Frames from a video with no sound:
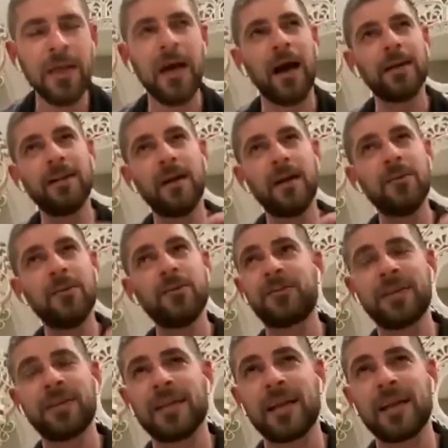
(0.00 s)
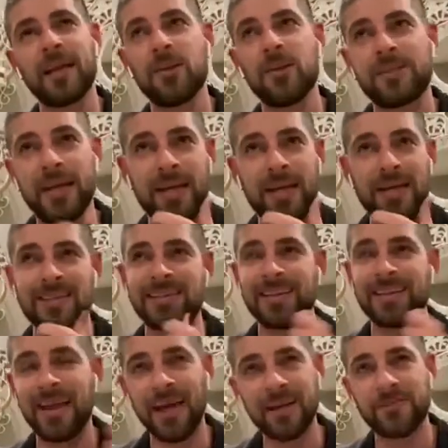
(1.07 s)
Another thing that I looked at is a lot
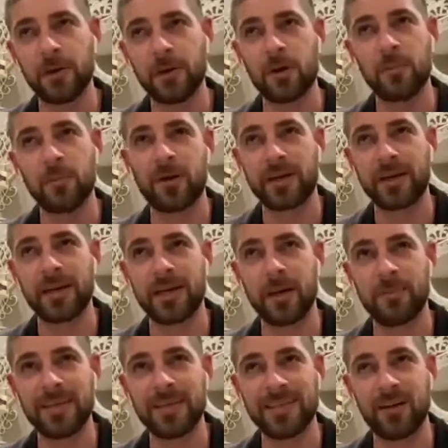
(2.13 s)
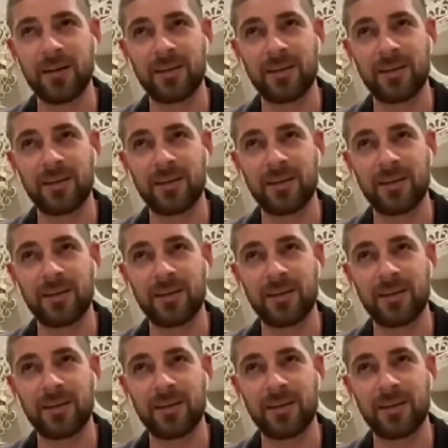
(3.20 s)
of network marketing companies out